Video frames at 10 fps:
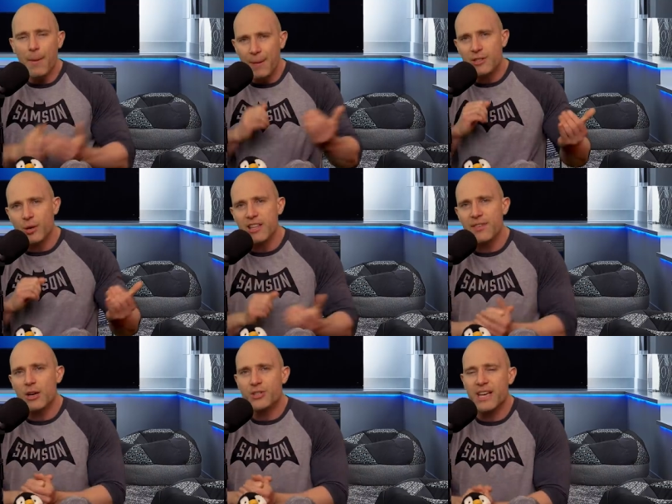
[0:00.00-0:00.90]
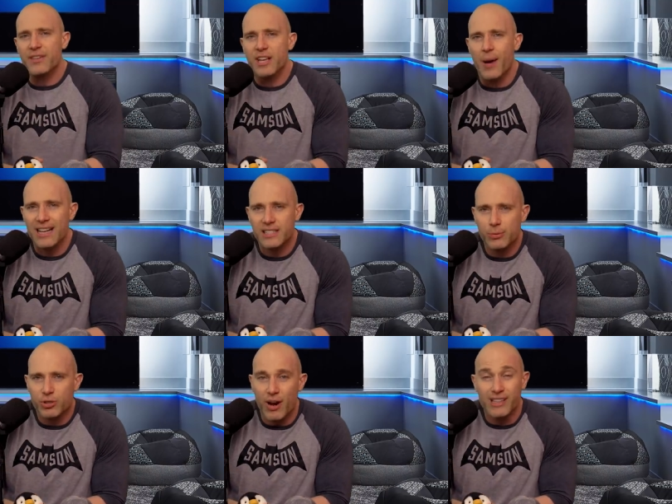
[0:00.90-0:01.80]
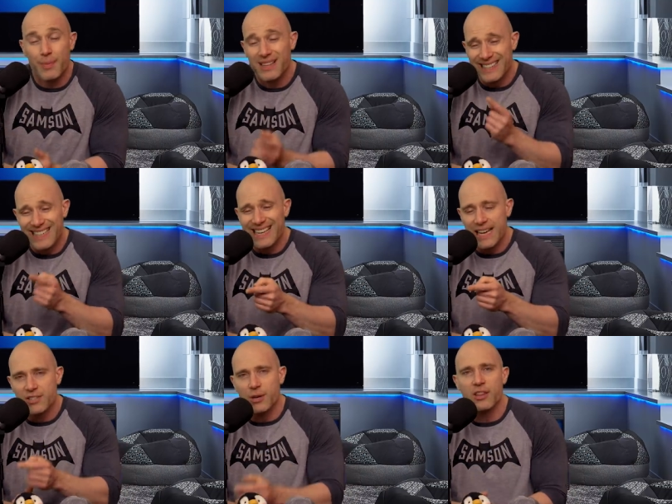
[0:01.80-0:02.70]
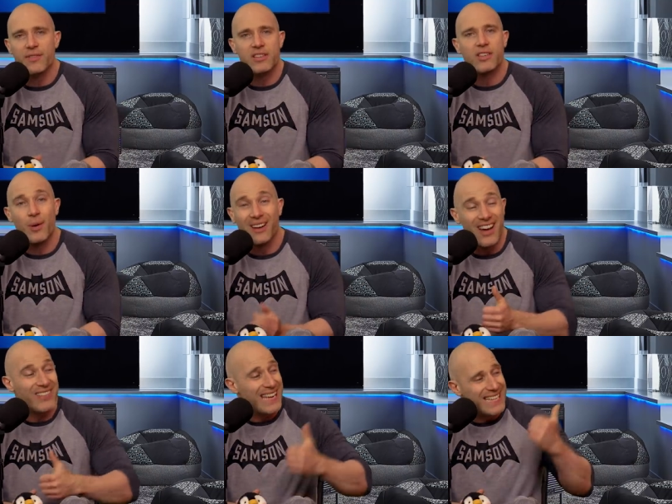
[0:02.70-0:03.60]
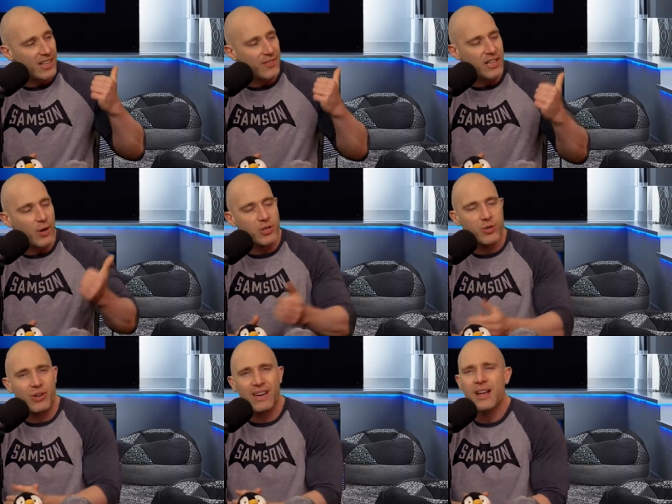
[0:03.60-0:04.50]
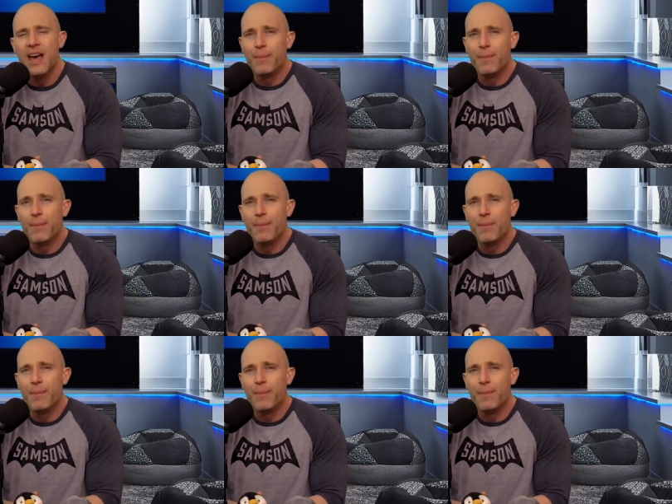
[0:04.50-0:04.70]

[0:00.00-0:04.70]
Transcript: Now, please do like the video, share the video, and subscribe. at the bell ding ding so you know other videos going live. There is another video on the screen.